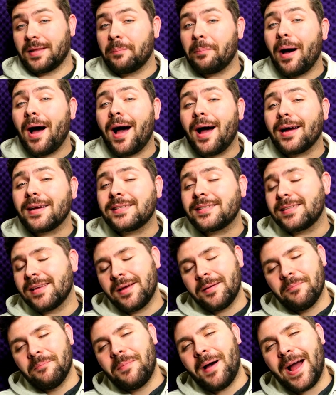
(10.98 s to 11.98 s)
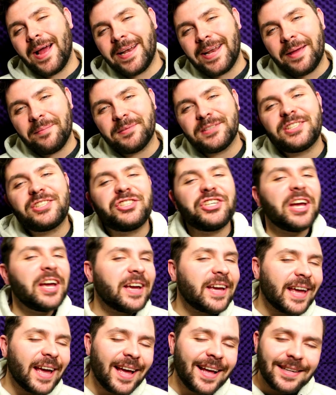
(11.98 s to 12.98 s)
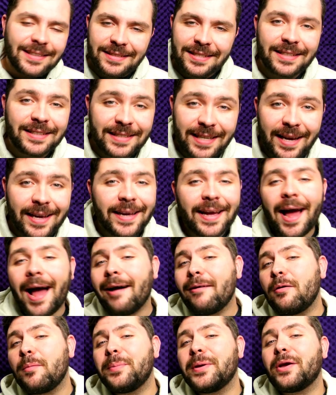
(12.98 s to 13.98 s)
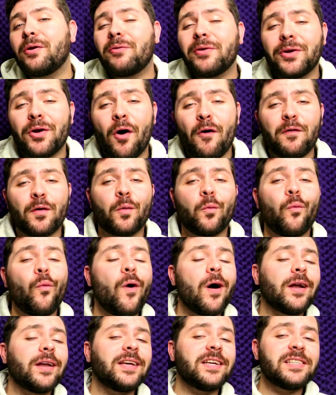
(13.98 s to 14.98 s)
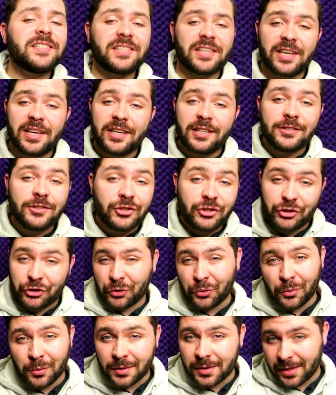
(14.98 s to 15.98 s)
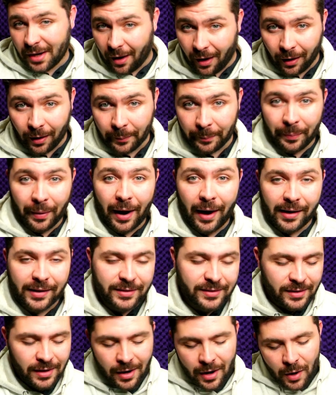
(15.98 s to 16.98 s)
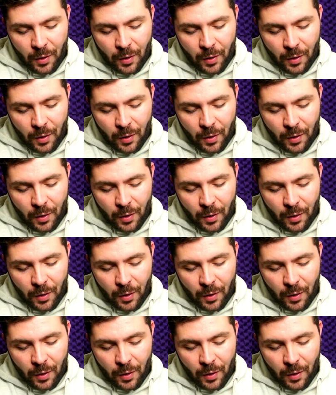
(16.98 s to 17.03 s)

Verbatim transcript: in the Box. My name is Jake and today I will be going over what is in June's art box.